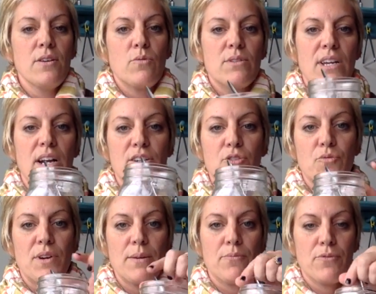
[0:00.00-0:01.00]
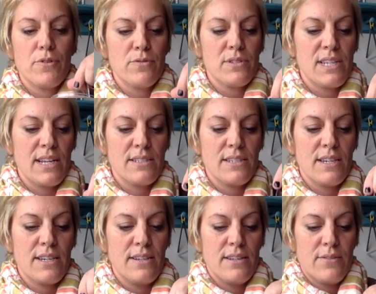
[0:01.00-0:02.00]
was our grapefruit
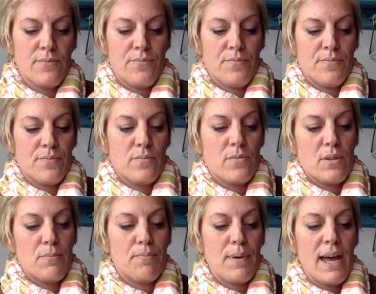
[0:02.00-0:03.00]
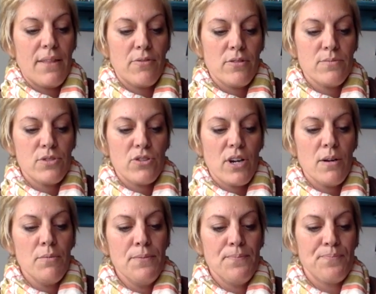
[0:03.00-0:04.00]
scented bathroom
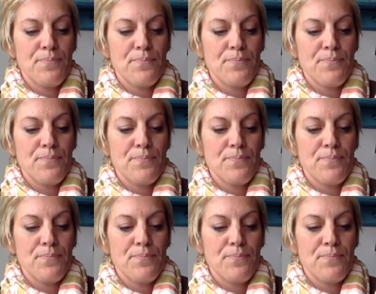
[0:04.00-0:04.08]
scrub.